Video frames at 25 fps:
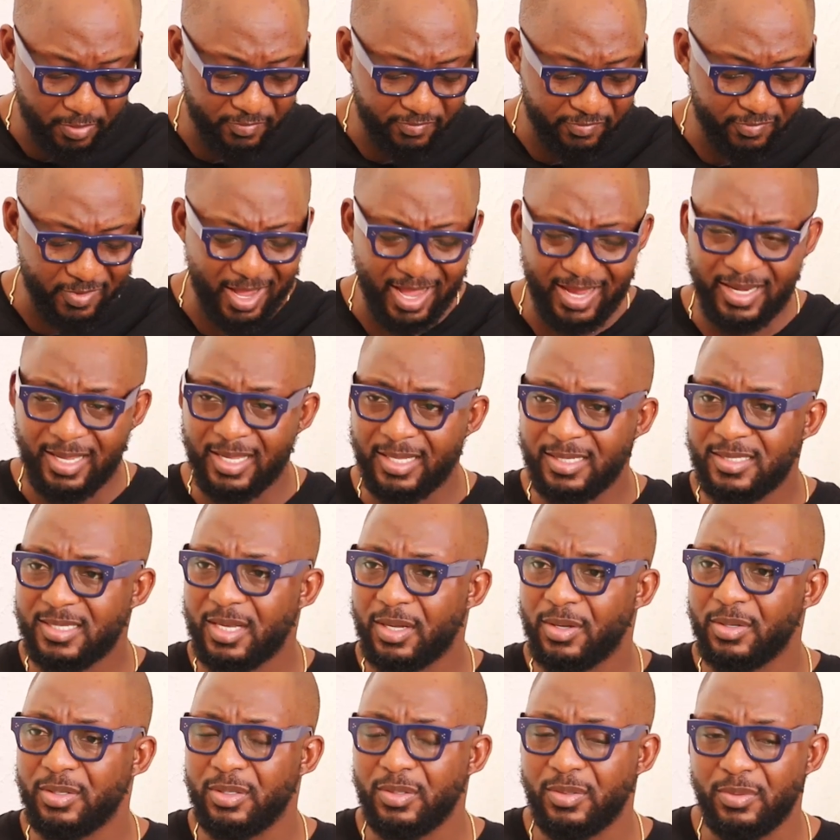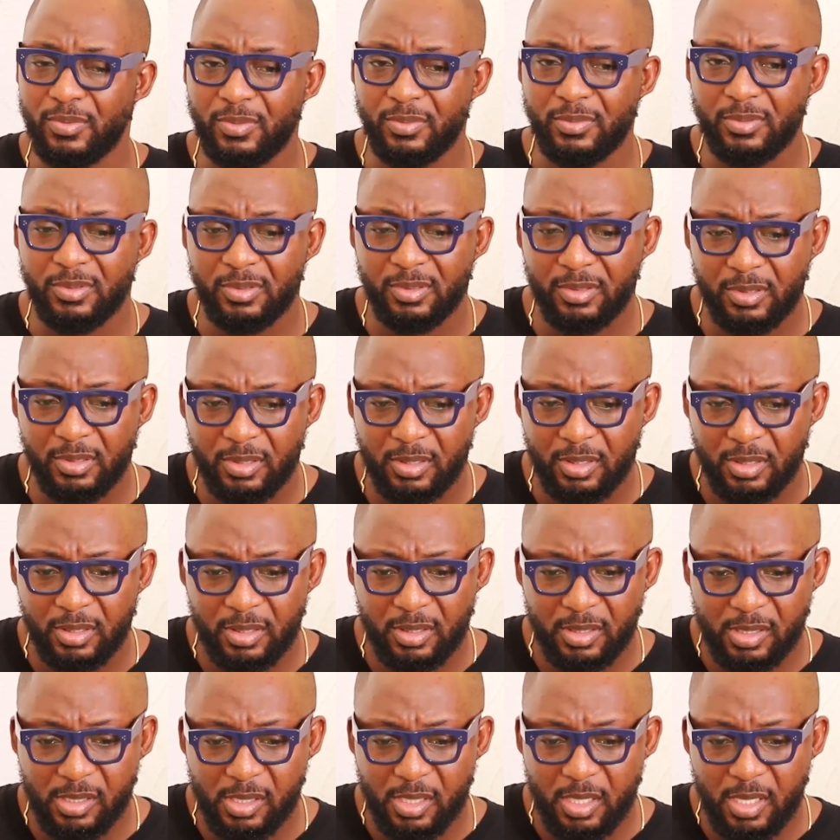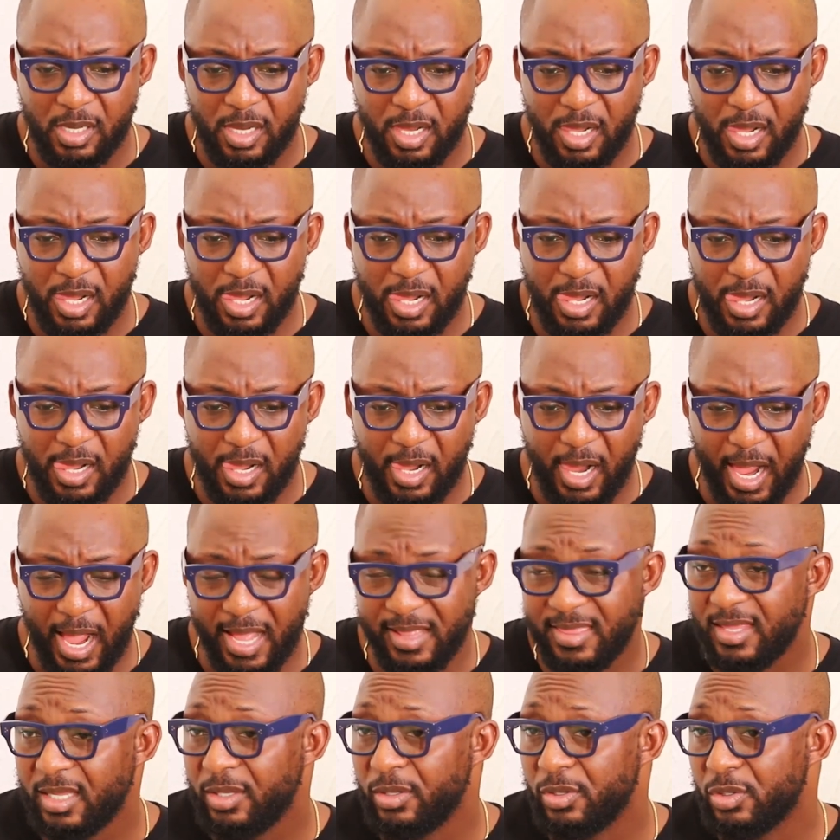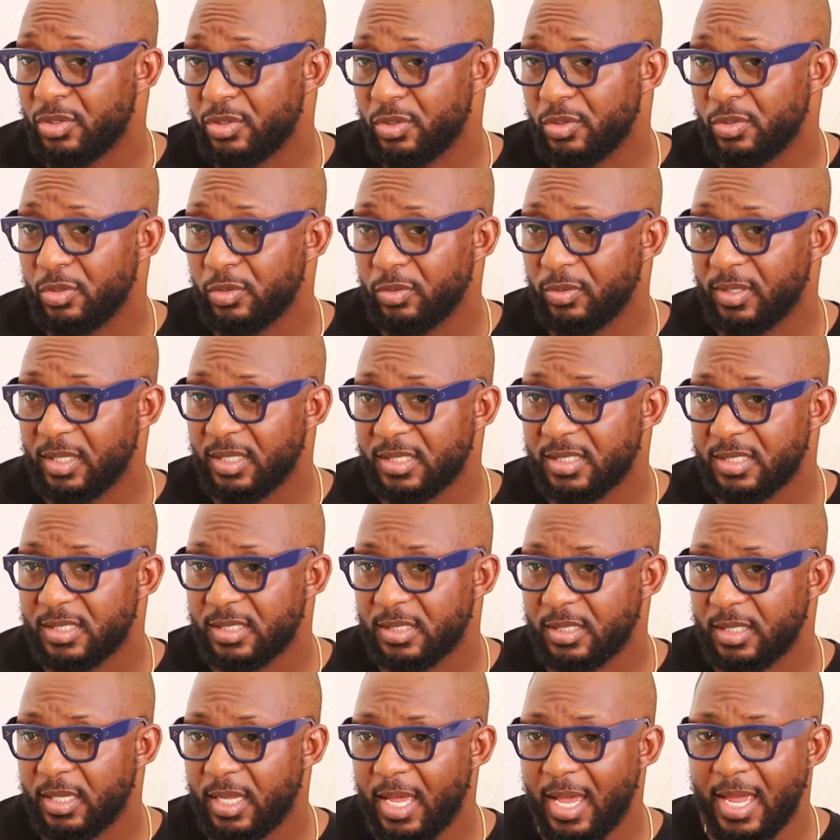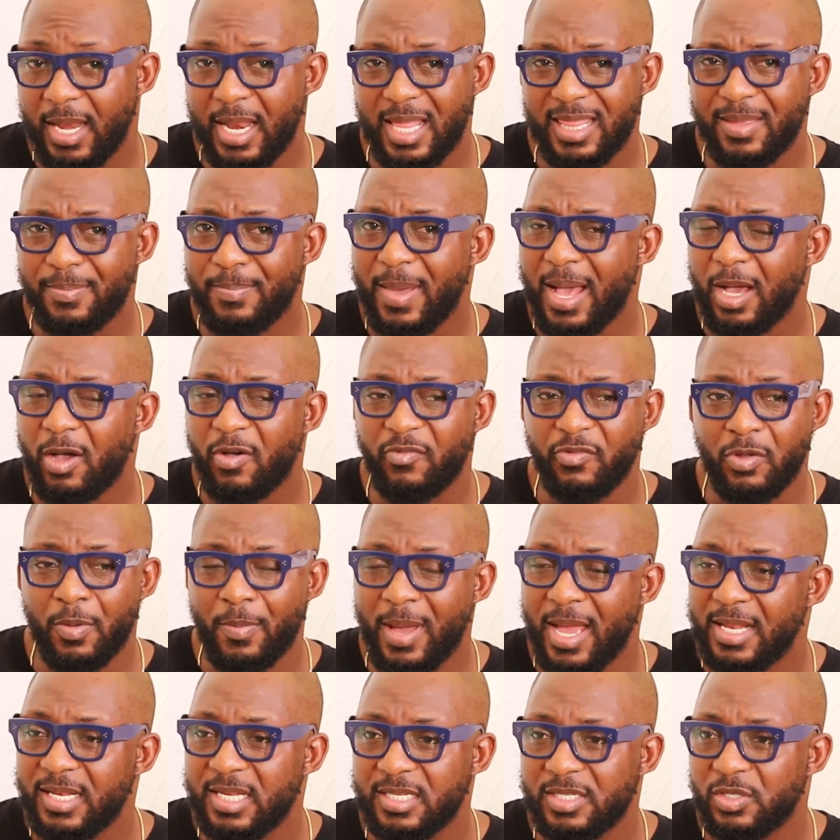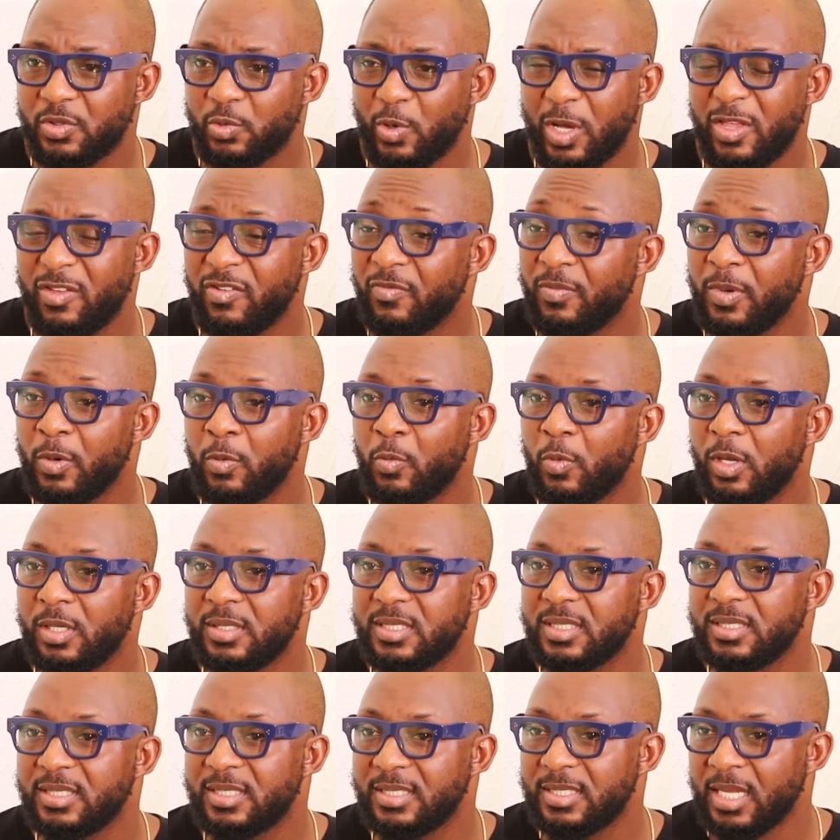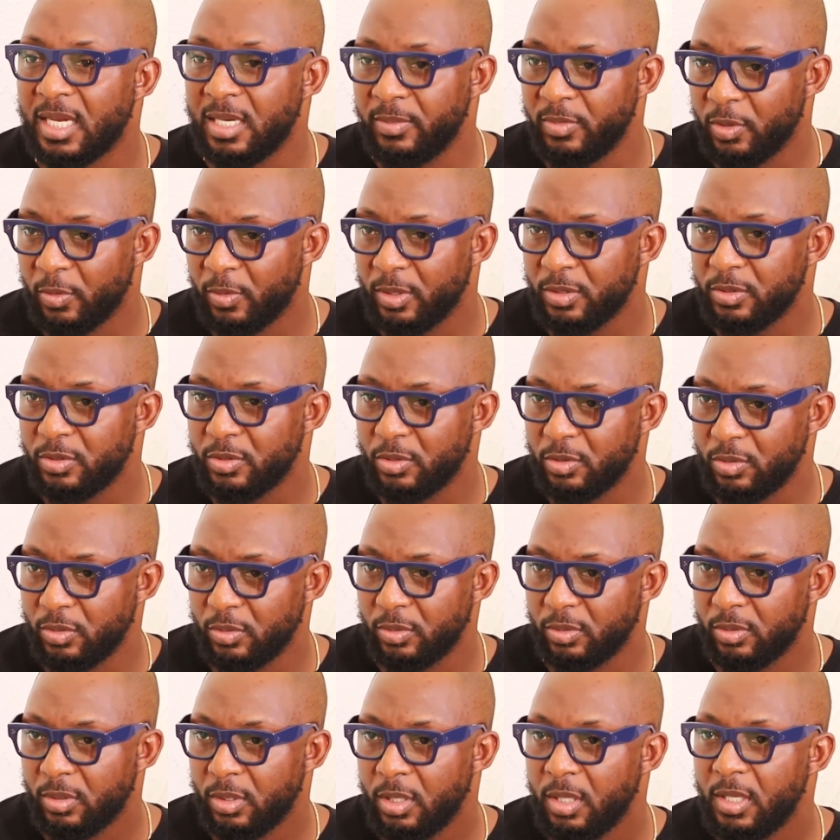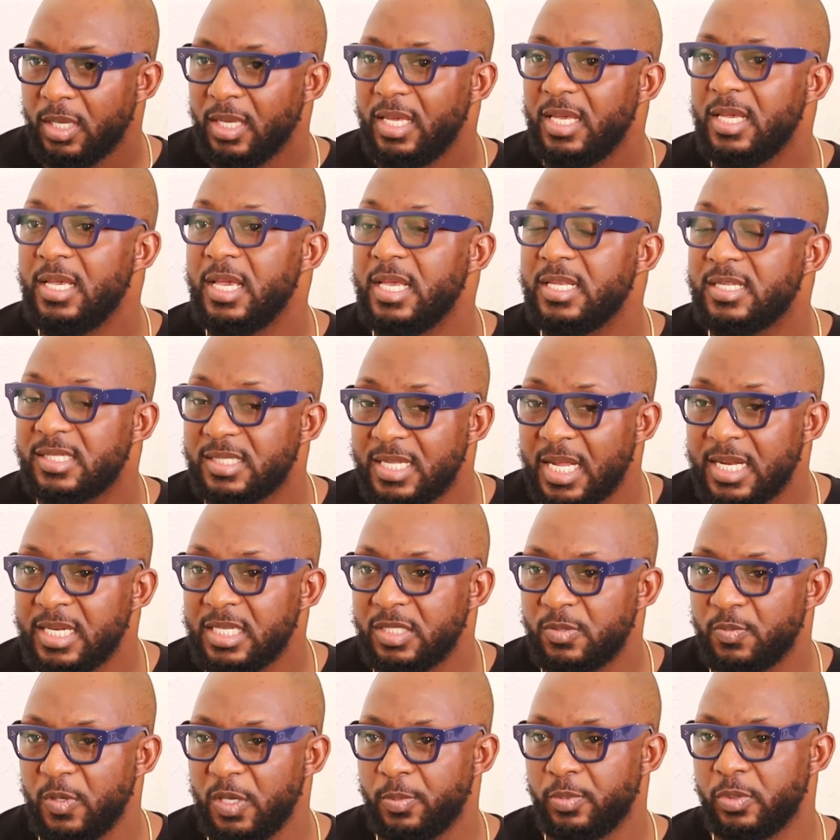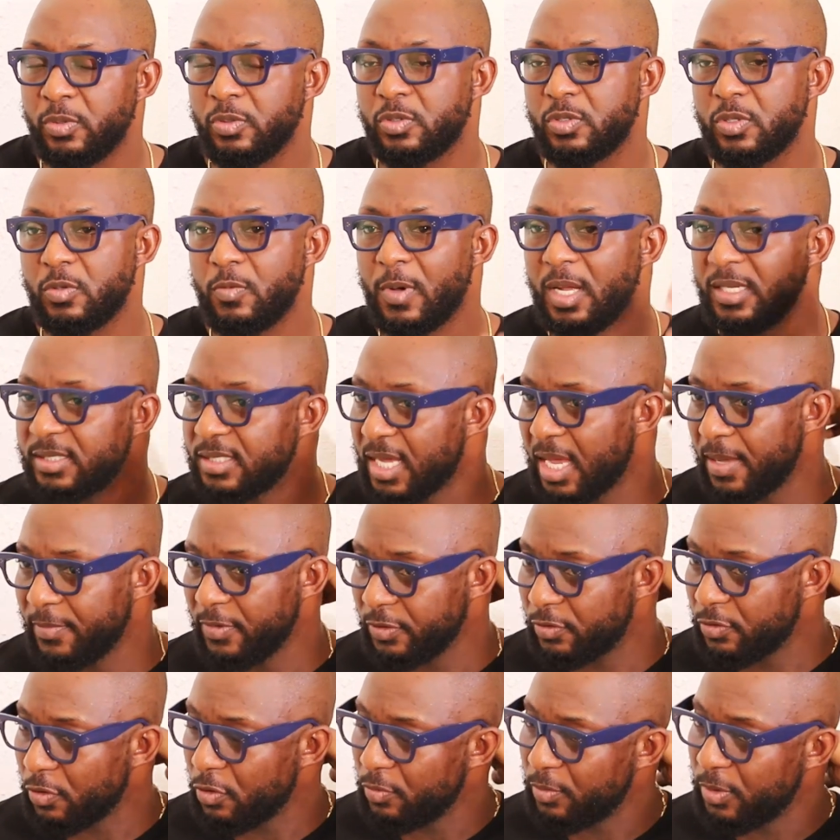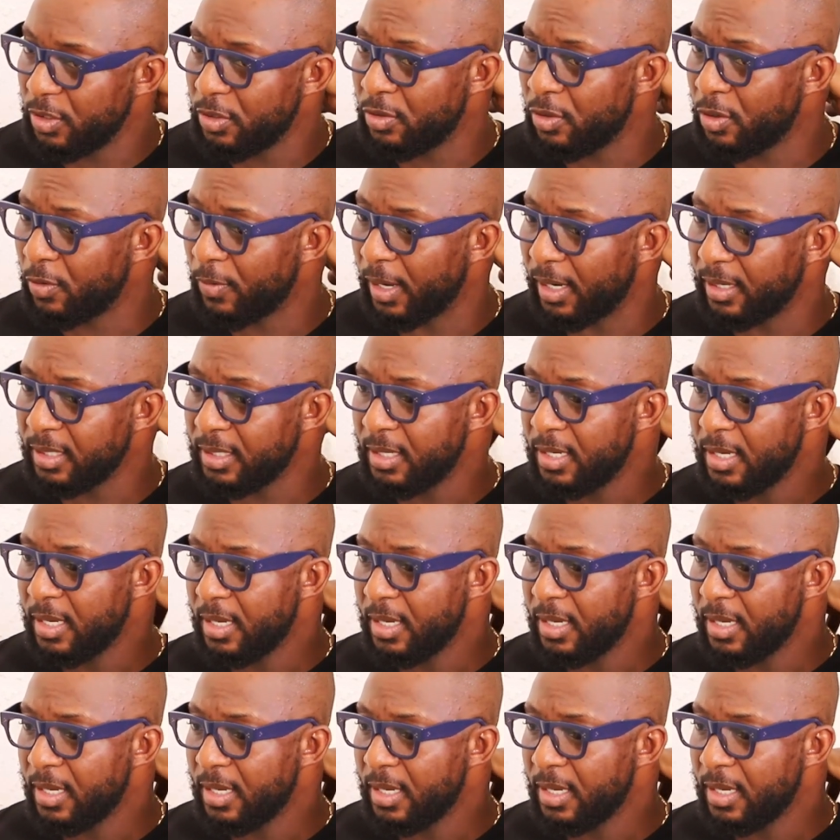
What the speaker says: on Friday and tell you, I think you should do this. And at the back of your mind, this is what you've been wanting to tell him you want to do. Yeah. He studies people. So one time he told me, you know what,